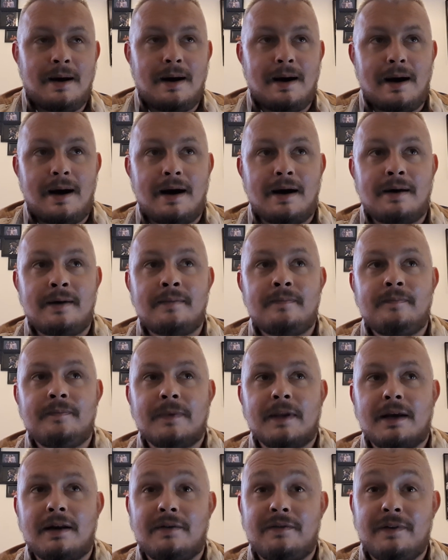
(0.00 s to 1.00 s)

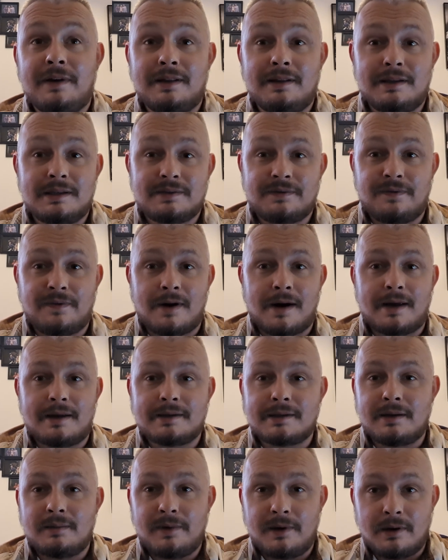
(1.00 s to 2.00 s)
And I think this fight
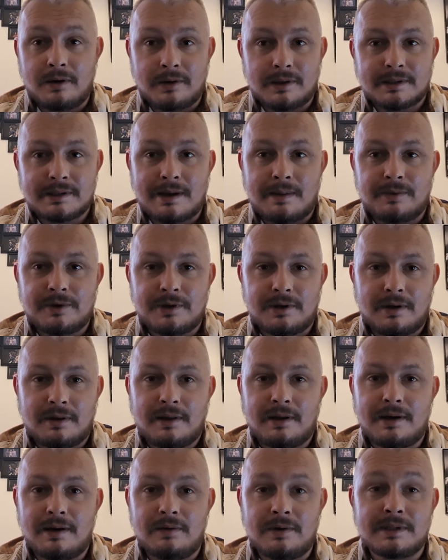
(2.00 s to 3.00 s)
is going to be no exception. I
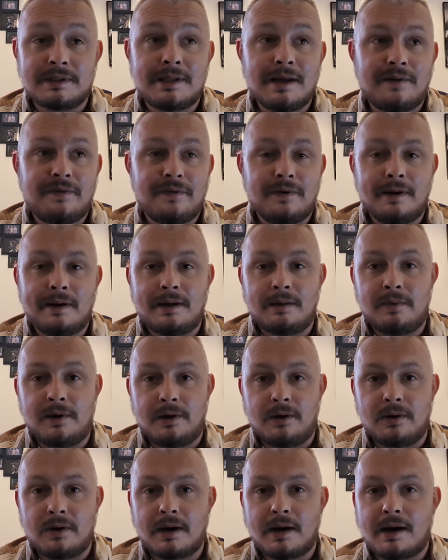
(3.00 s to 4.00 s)
think there is definitely going to be
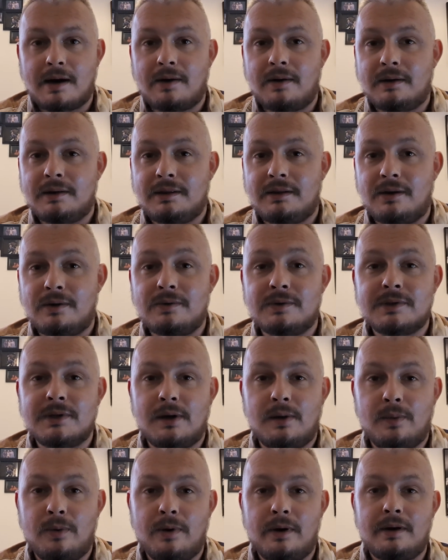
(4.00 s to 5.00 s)
a knockout. I don't see
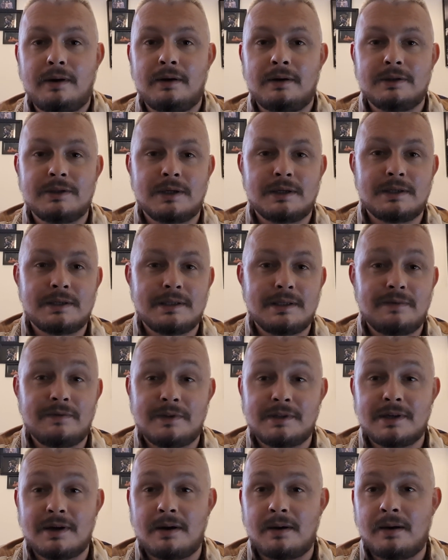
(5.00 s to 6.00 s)
the point in the judges
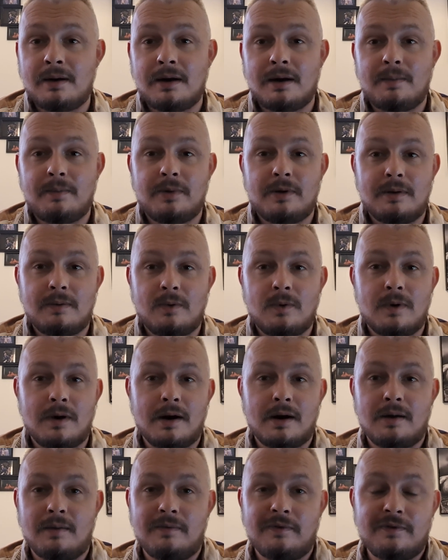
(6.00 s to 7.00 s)
even turning up, and I'm
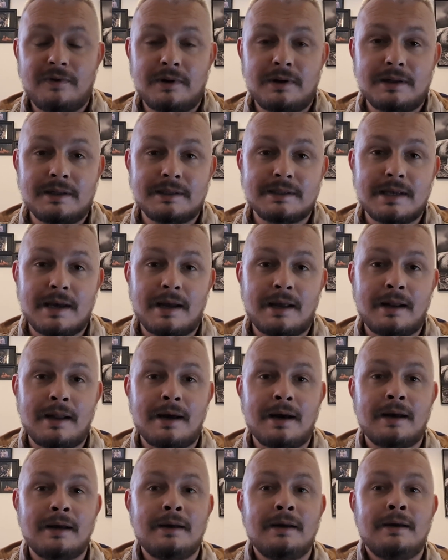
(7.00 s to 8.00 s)
quite confident in saying
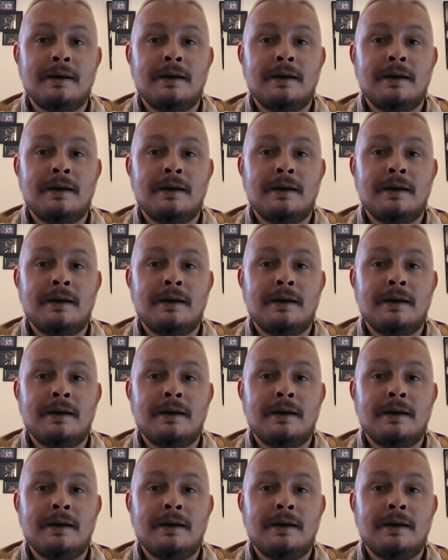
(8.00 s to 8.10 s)
that.